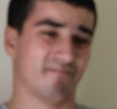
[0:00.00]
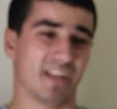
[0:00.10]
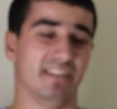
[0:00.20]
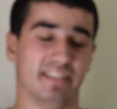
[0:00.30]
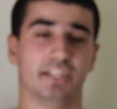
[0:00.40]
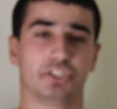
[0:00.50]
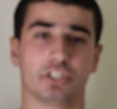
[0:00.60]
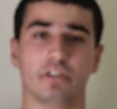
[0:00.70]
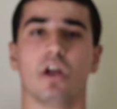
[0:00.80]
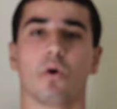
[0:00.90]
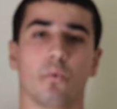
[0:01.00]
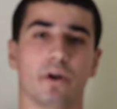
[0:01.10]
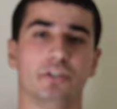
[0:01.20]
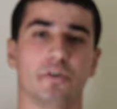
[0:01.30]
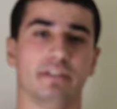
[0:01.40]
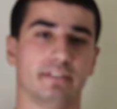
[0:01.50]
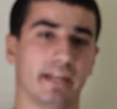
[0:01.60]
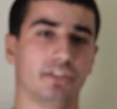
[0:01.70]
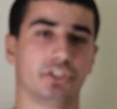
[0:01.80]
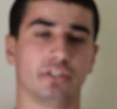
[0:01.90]
intention, where your
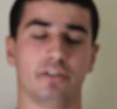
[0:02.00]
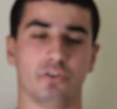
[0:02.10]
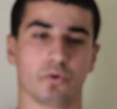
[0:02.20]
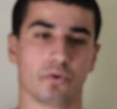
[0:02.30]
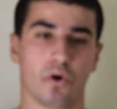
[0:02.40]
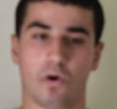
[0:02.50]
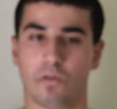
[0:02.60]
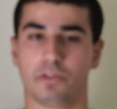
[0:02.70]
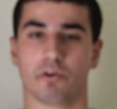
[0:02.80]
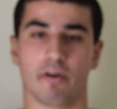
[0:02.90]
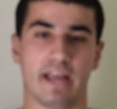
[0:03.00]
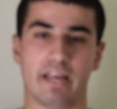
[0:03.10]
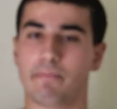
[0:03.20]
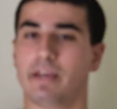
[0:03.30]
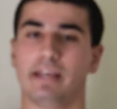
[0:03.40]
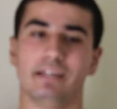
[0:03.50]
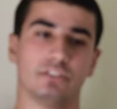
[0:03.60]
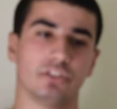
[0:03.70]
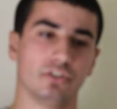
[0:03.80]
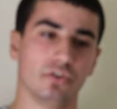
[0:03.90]
intention and your goal, your aim,
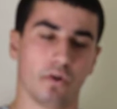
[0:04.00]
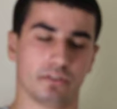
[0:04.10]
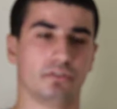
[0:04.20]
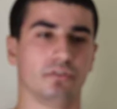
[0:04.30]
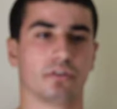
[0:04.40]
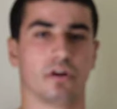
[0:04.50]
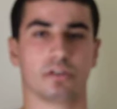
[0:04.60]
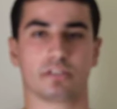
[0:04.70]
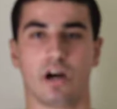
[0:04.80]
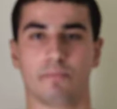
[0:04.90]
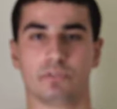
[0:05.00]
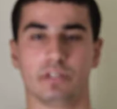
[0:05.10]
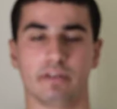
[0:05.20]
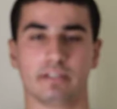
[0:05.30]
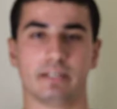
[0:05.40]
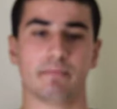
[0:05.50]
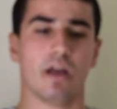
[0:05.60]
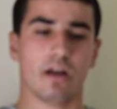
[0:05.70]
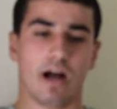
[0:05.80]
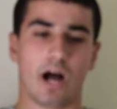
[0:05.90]
is not to cause harm to the victim.
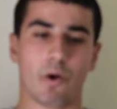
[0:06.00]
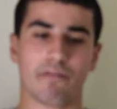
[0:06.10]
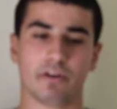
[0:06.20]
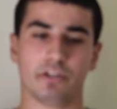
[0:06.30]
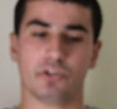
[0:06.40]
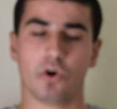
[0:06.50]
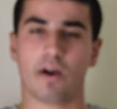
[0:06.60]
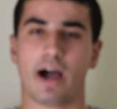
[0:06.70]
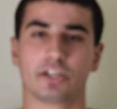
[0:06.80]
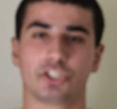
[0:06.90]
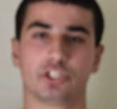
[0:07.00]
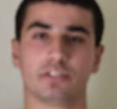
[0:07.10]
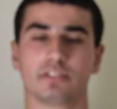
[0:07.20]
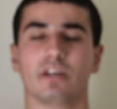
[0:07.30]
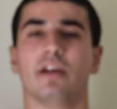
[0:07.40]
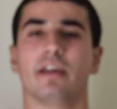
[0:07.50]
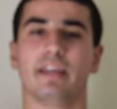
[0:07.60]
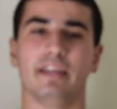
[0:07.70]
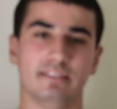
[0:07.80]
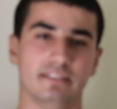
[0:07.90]
However, your actions
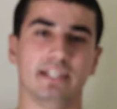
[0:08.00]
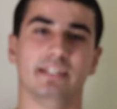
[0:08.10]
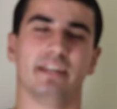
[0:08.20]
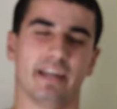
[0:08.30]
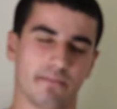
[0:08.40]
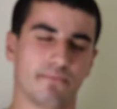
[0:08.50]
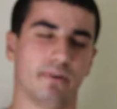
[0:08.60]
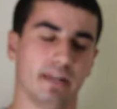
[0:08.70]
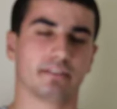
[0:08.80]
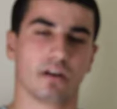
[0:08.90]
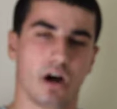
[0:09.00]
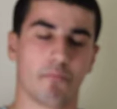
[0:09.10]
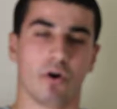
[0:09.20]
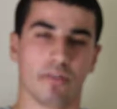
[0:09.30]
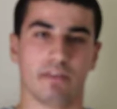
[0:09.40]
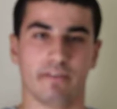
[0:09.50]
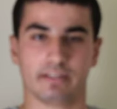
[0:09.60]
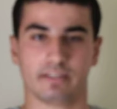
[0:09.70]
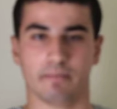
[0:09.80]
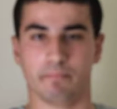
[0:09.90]
indeed inflict harm on the
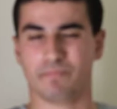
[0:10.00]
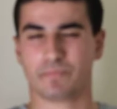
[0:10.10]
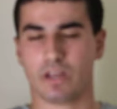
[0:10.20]
victim.